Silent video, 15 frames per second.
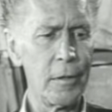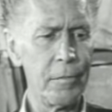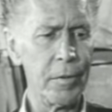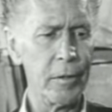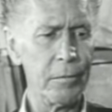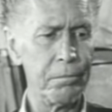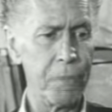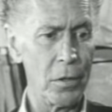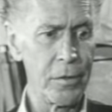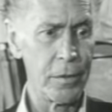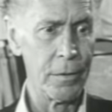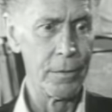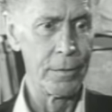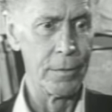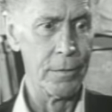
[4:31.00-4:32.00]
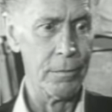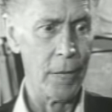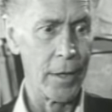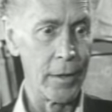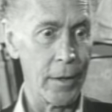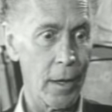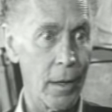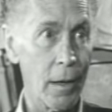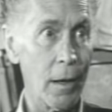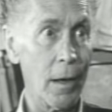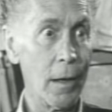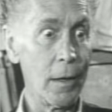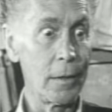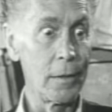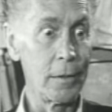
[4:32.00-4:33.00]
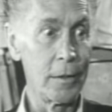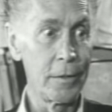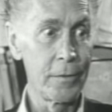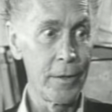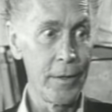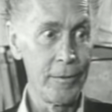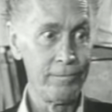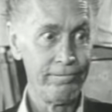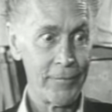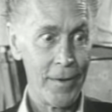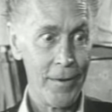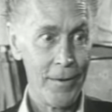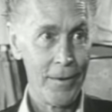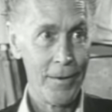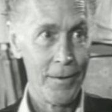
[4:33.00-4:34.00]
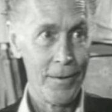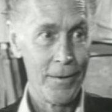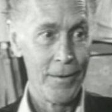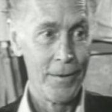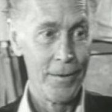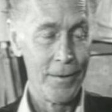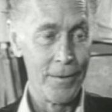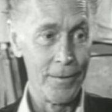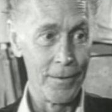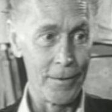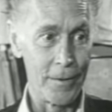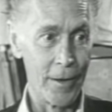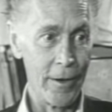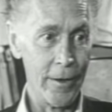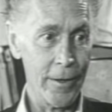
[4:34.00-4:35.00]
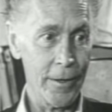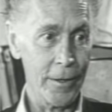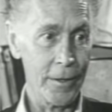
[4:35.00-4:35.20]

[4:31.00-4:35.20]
been pushing through mighty hard country. And carrying a